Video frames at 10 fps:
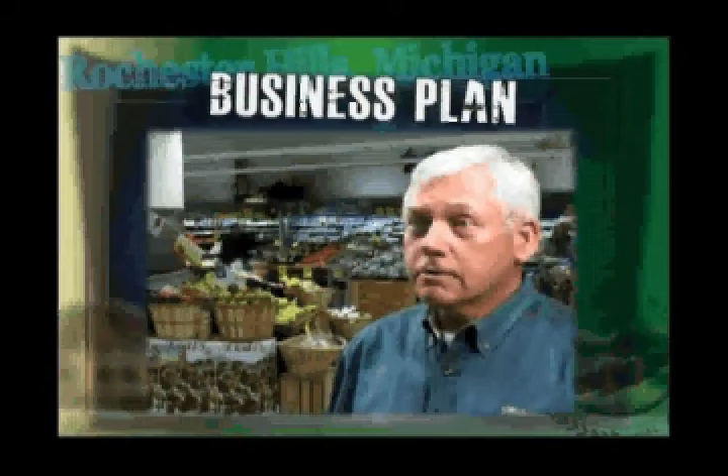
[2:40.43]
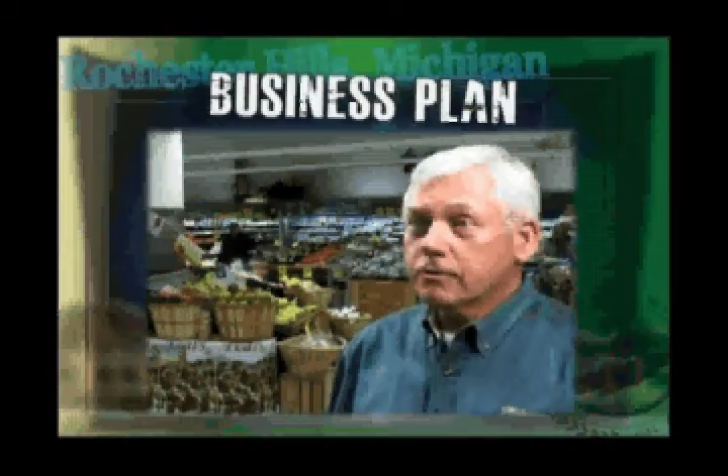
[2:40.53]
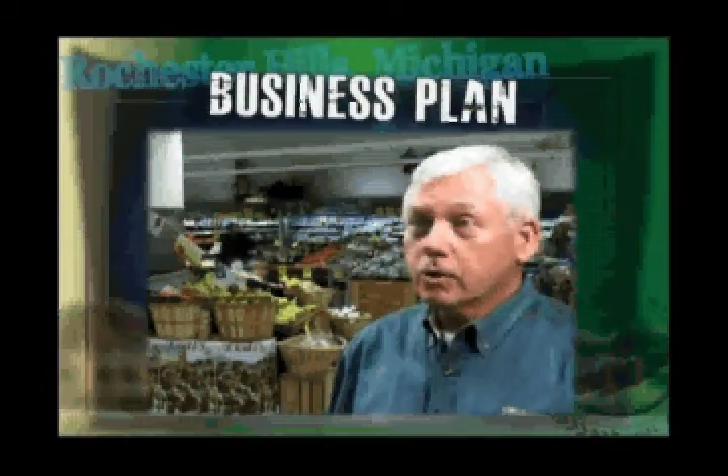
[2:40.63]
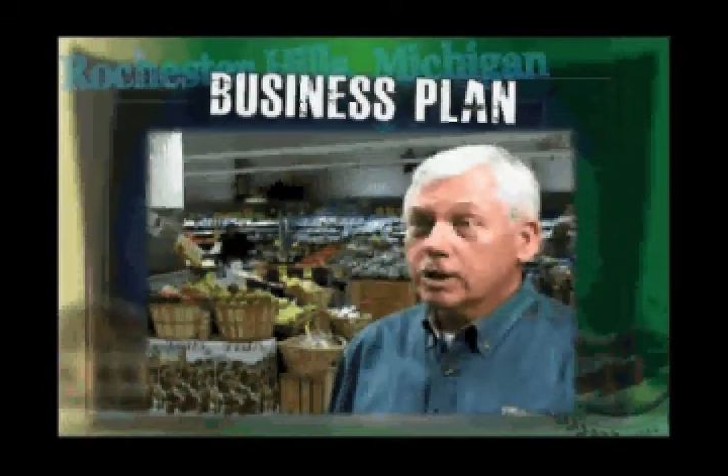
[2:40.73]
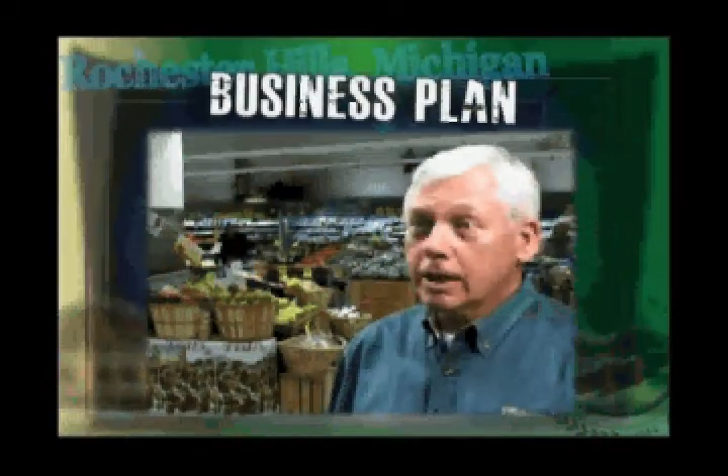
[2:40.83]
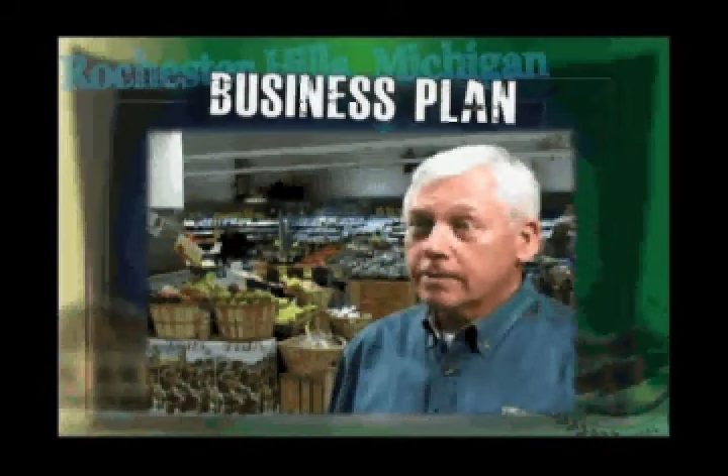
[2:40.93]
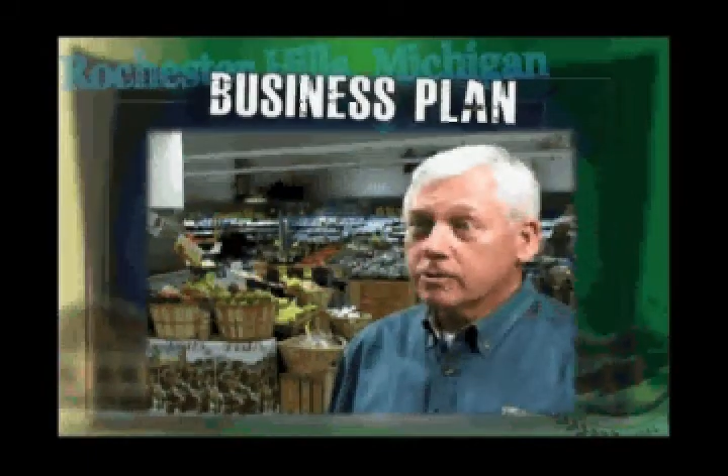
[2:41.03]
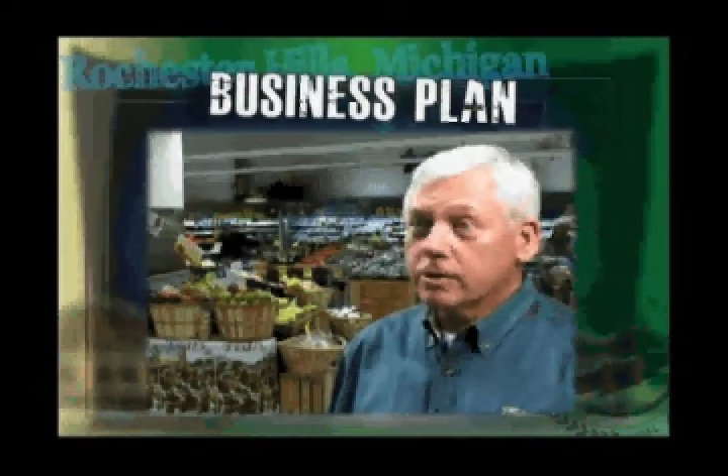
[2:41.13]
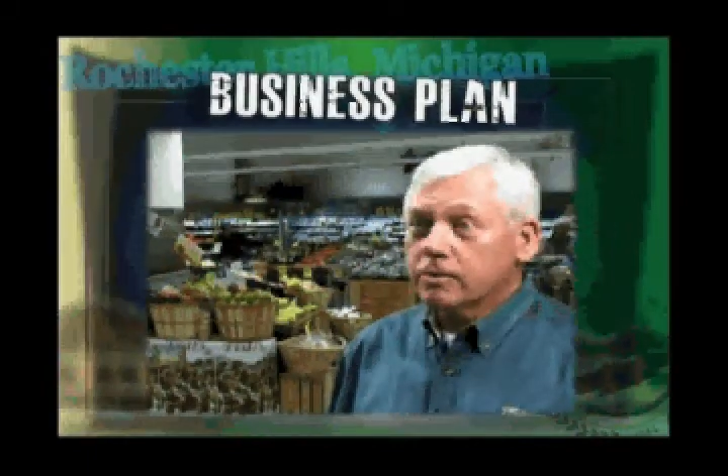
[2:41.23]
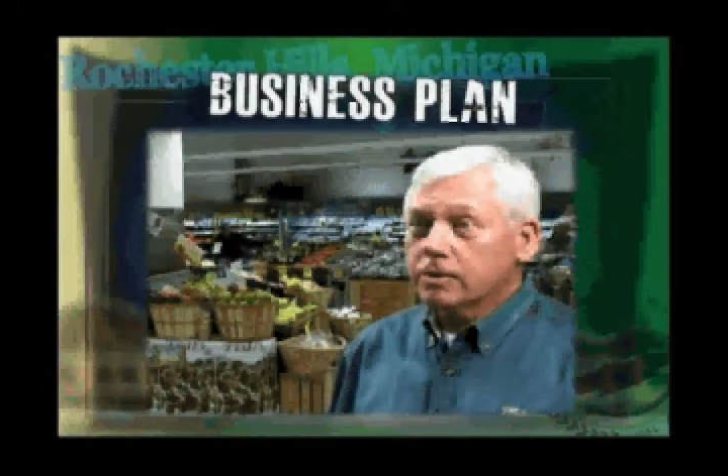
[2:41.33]
four times what
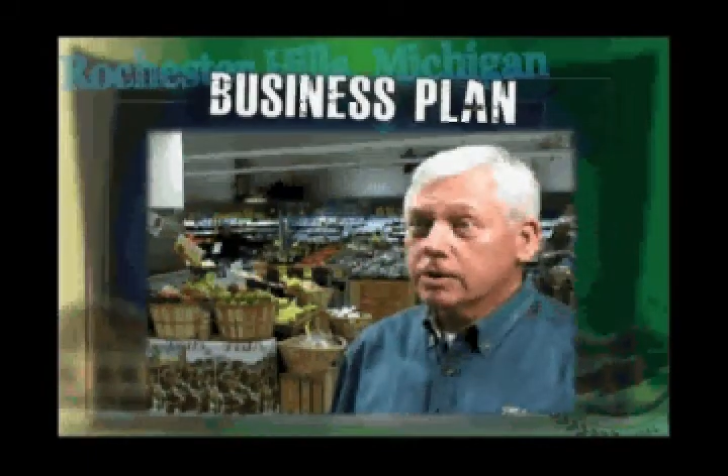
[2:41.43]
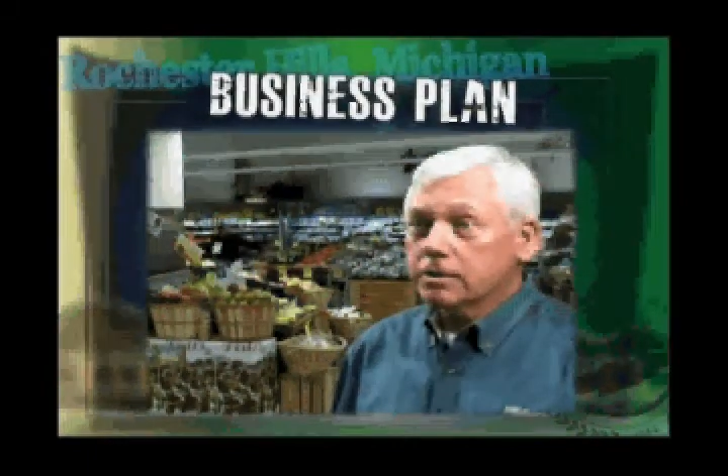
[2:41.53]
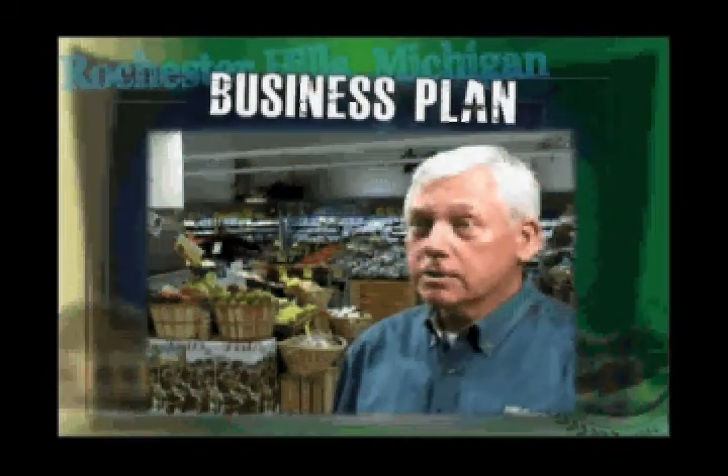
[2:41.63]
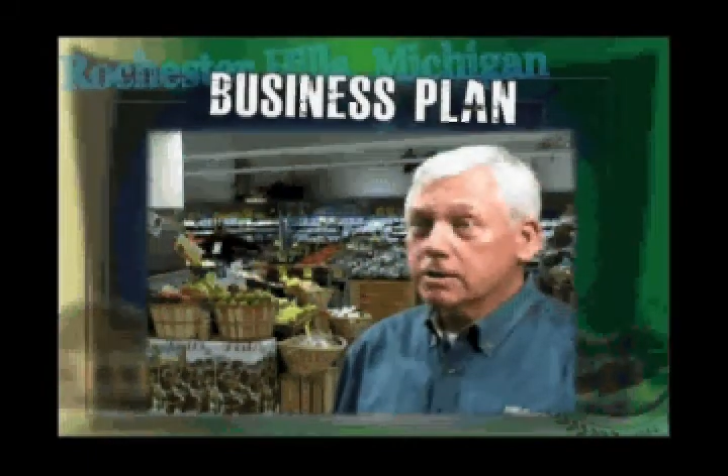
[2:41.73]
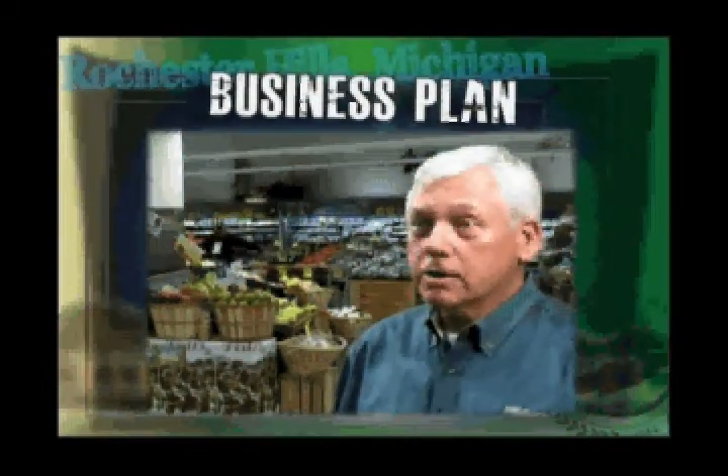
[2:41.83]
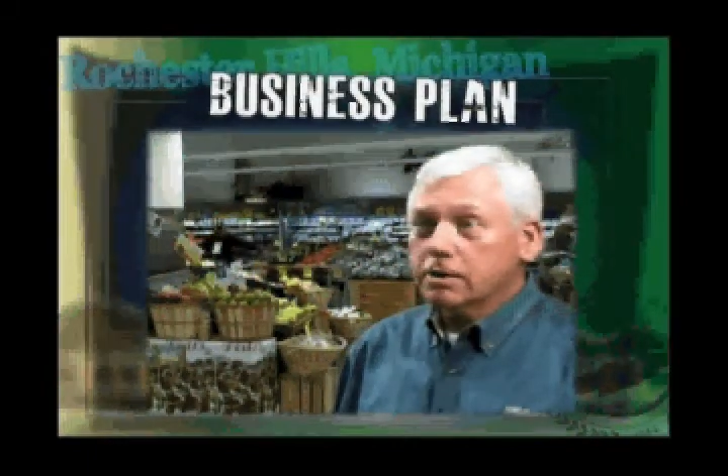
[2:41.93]
it was a year,